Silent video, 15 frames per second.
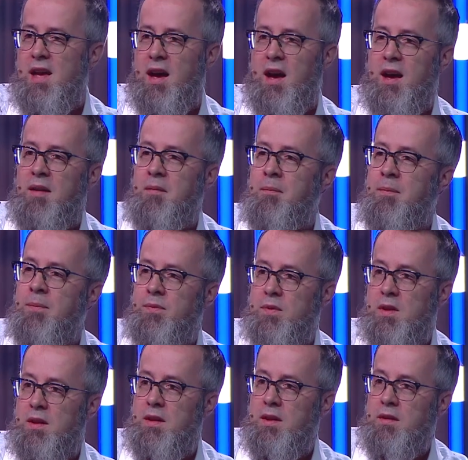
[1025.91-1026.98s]
Um,
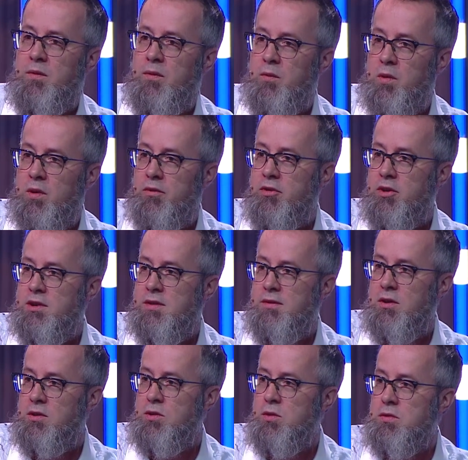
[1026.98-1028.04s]
it, well, first of
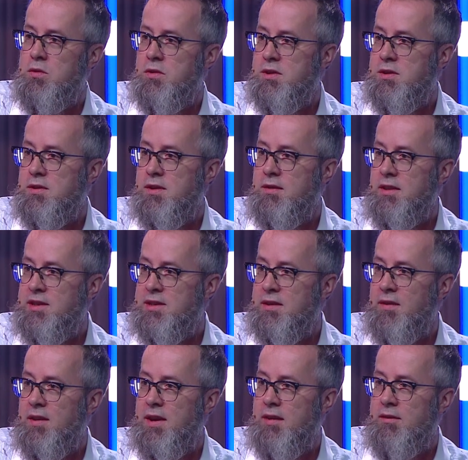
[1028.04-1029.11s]
all, Google is
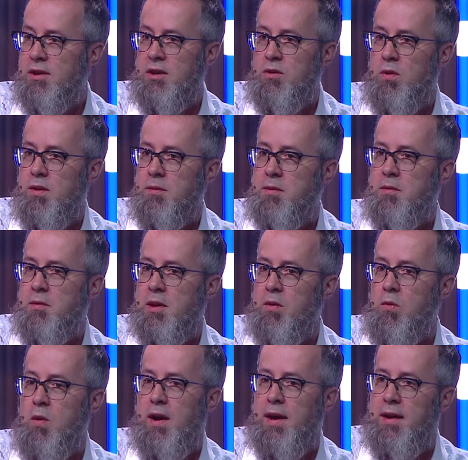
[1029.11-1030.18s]
investing very heavily in quantum
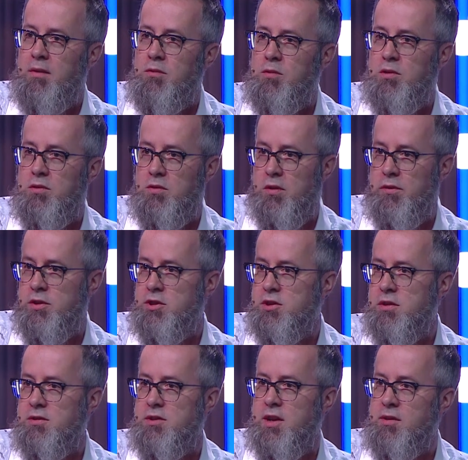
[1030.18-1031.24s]
computing. Why? Well, Grover's
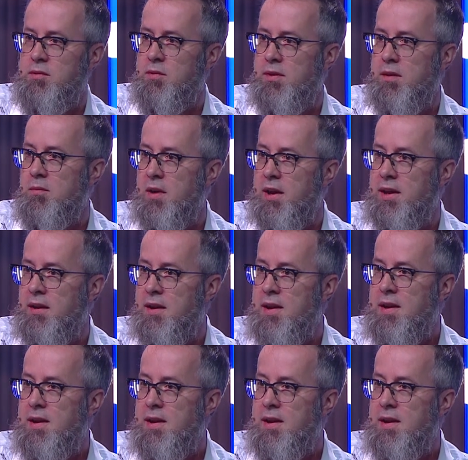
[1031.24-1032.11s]
search algorithm, right?